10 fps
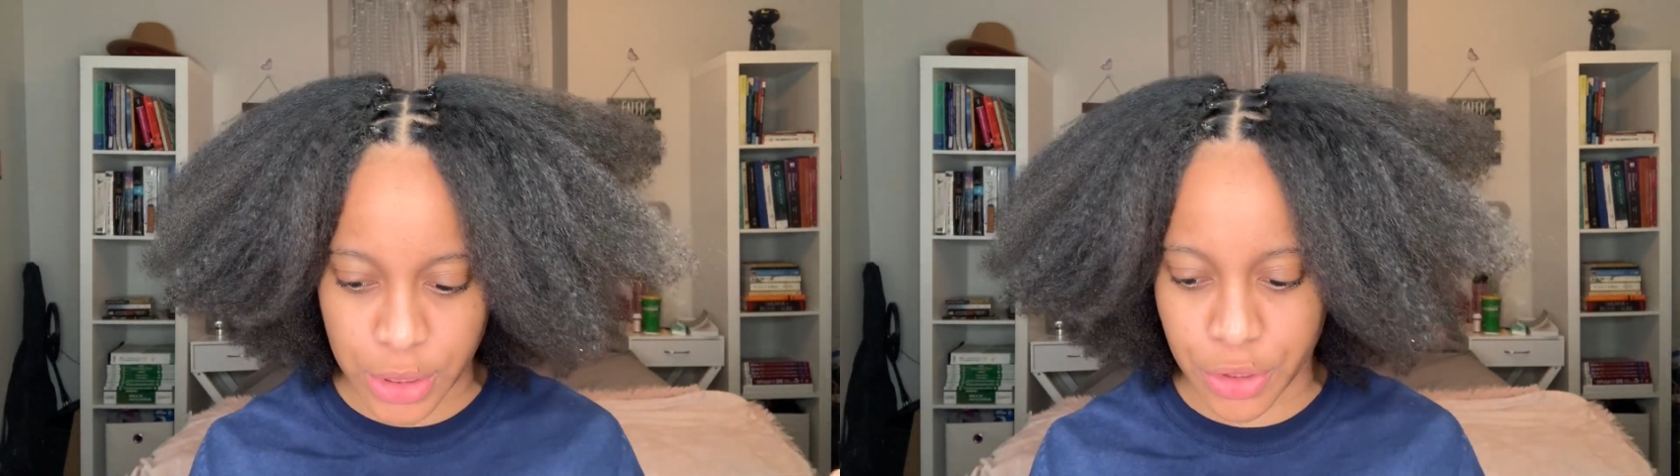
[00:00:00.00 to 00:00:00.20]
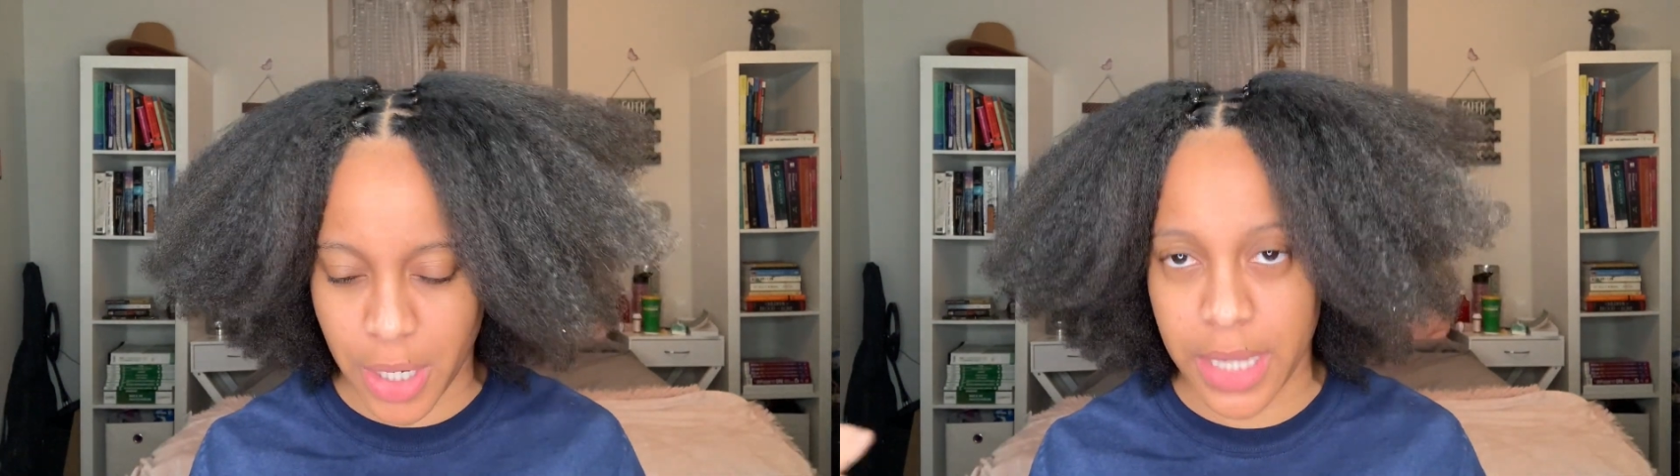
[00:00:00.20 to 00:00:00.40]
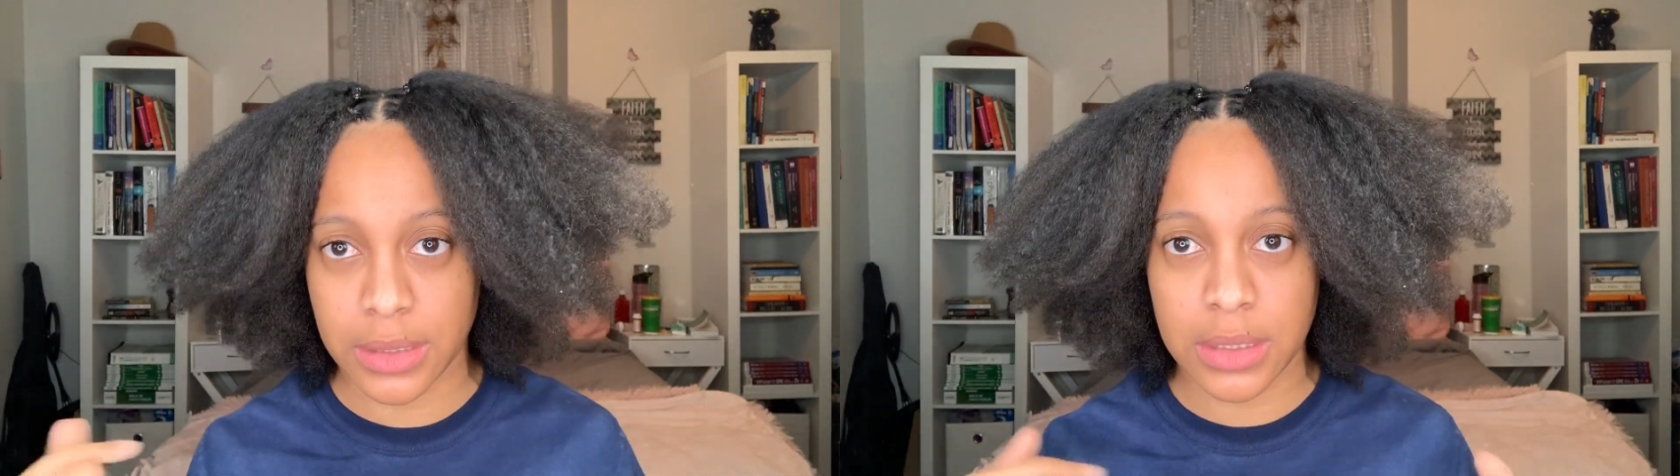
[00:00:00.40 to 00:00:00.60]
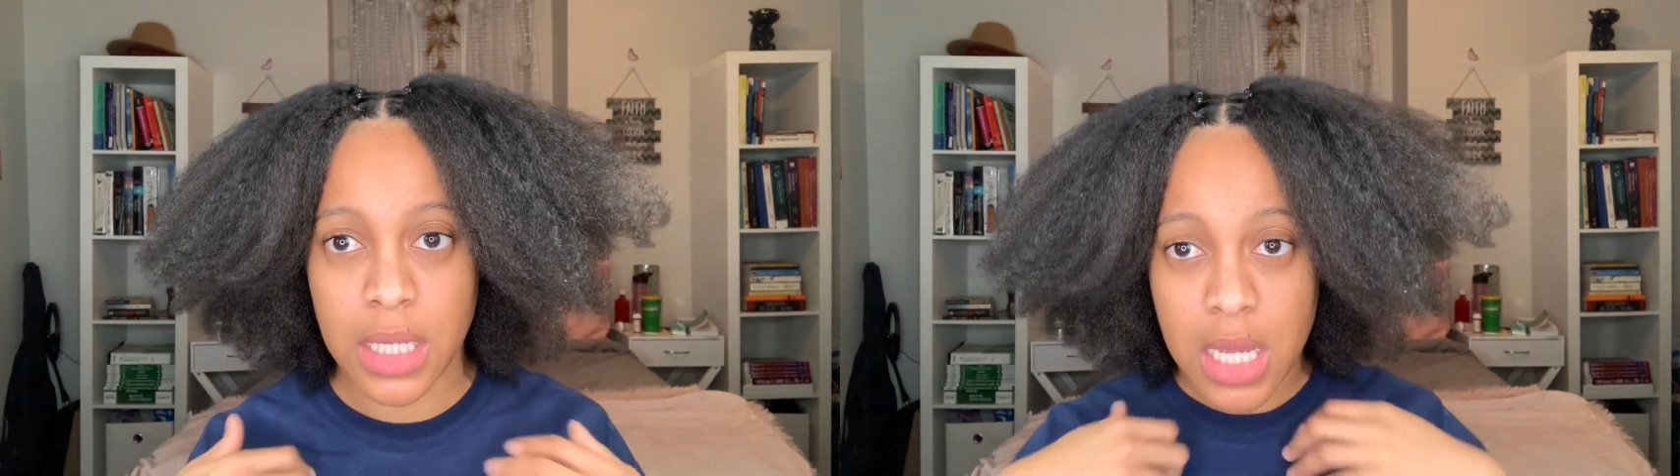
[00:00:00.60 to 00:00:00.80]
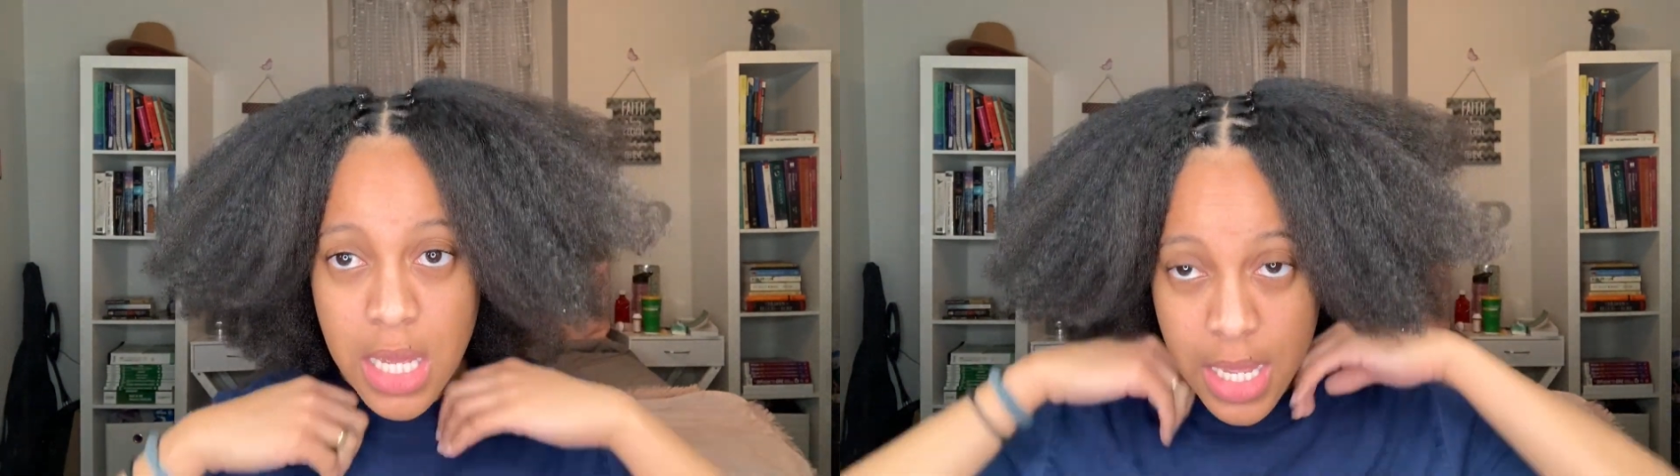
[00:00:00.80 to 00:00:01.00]
strands.
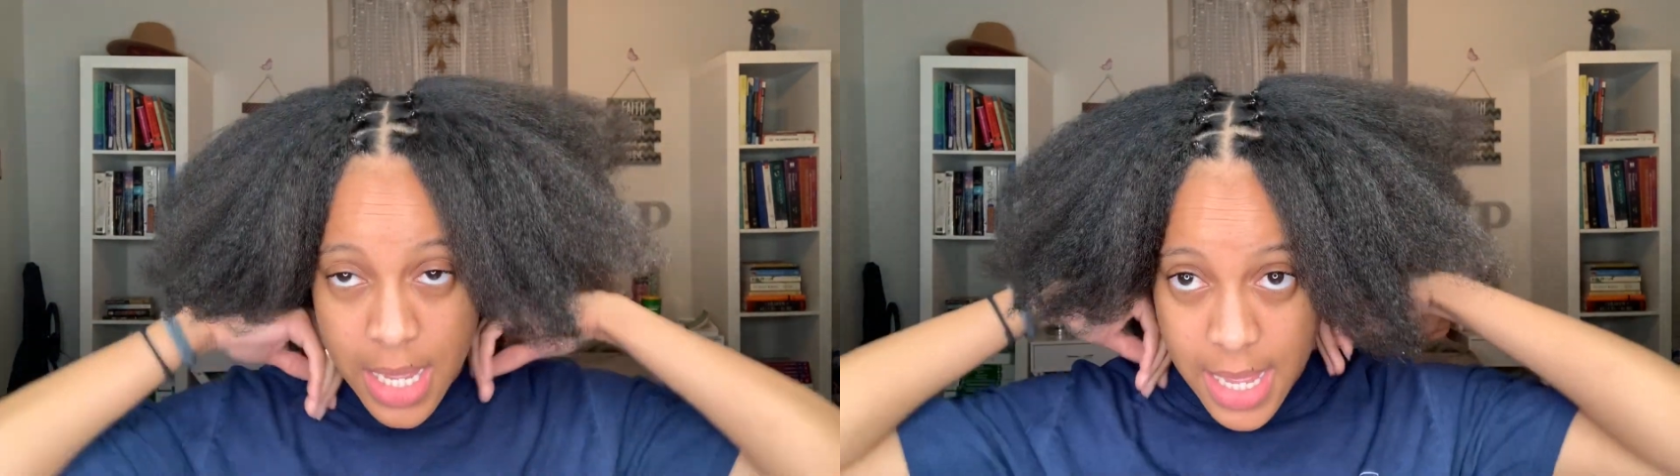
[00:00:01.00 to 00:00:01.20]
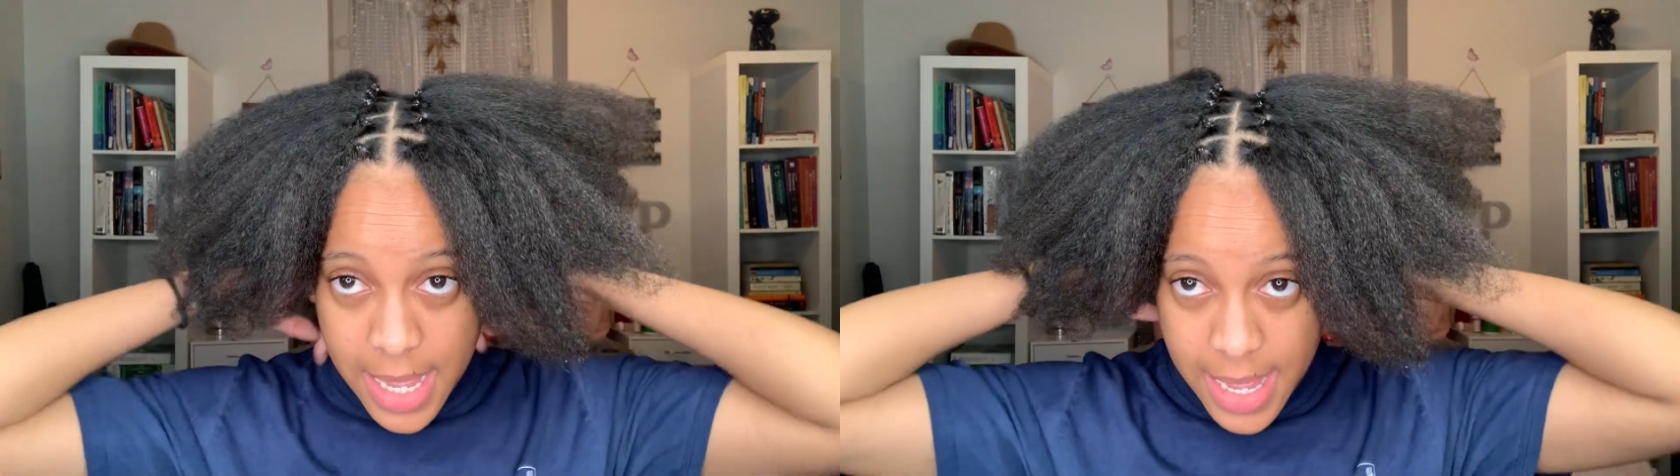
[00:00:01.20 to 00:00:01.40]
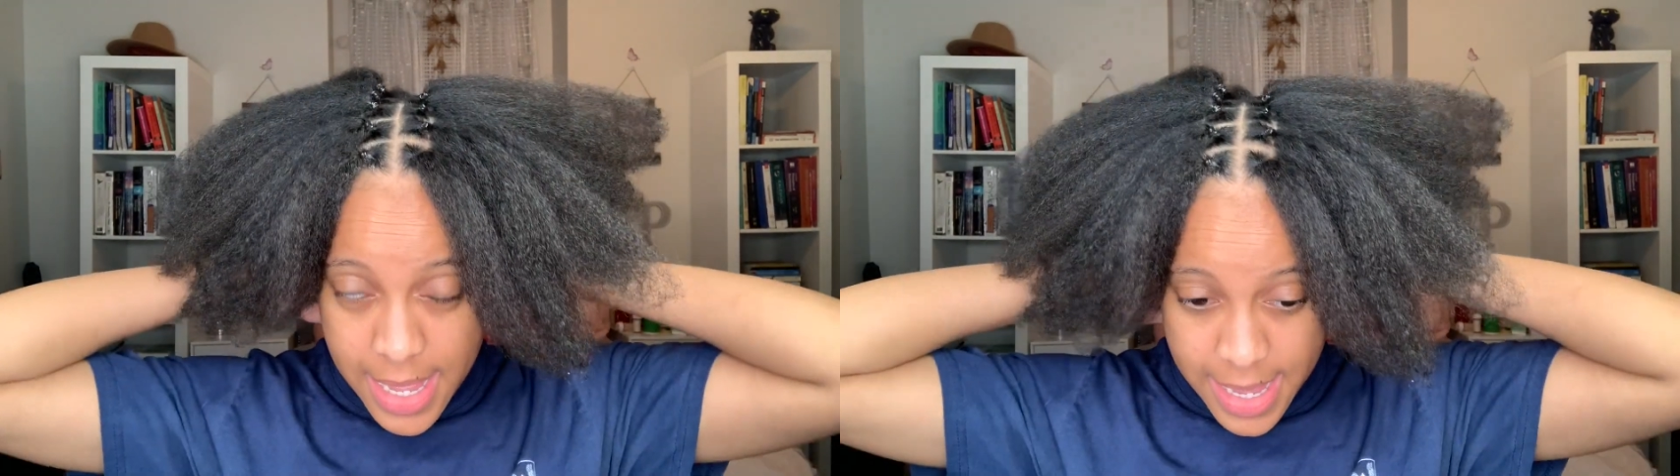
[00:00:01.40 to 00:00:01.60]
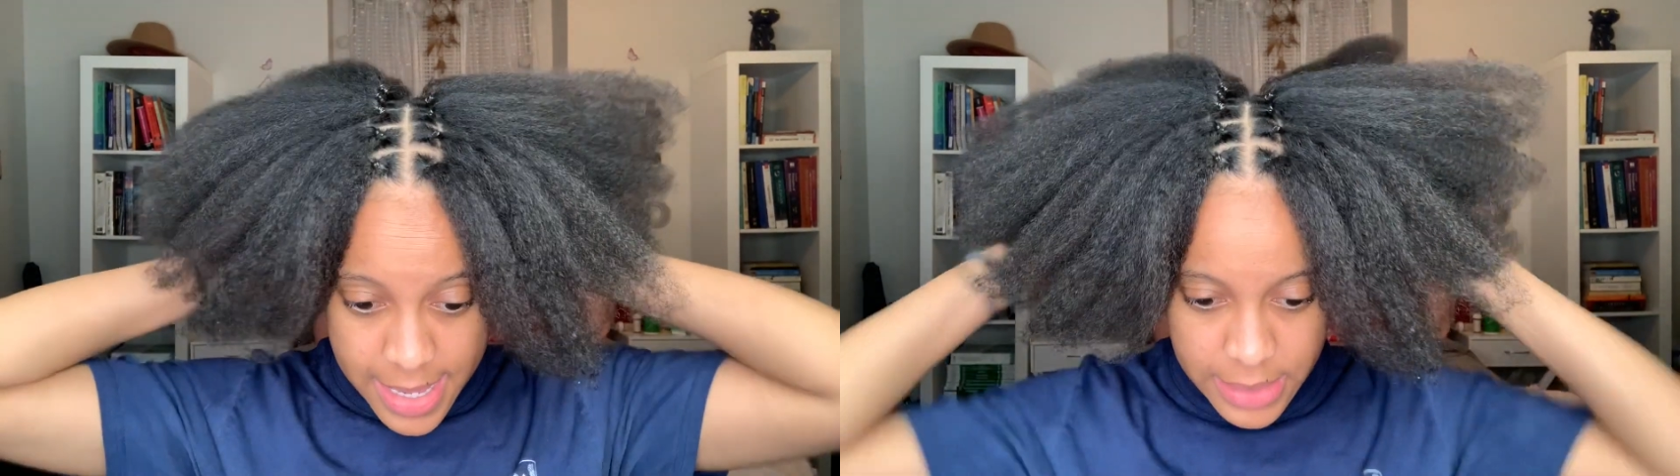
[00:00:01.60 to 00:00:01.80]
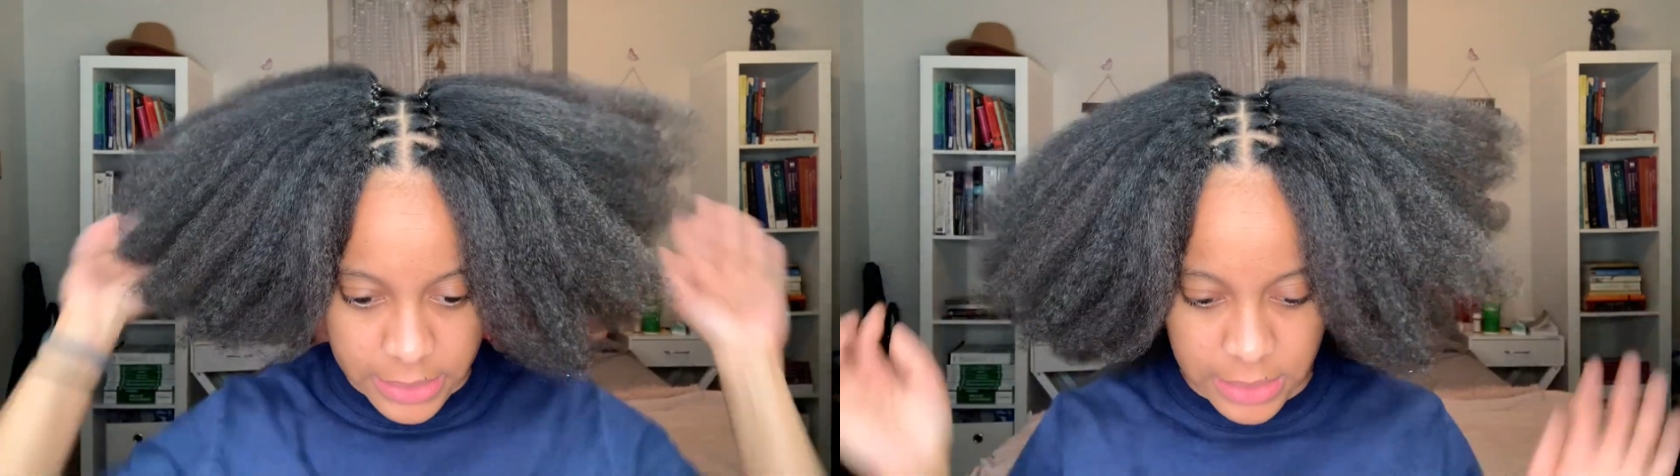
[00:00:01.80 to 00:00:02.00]

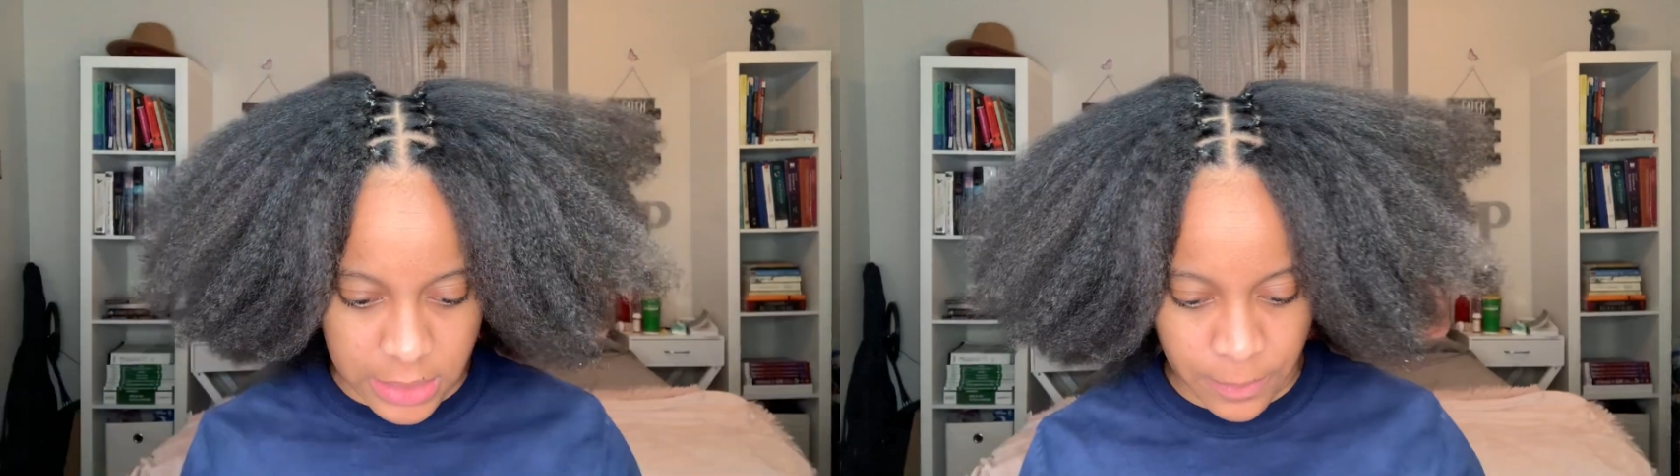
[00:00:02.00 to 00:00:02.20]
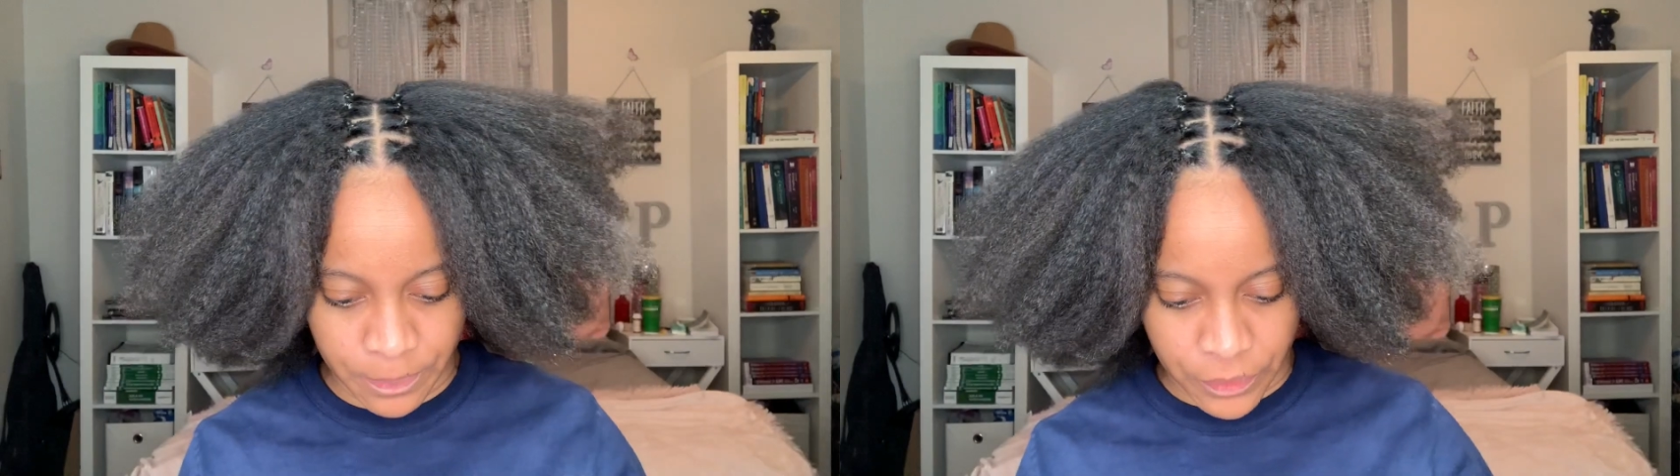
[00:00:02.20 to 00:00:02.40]
And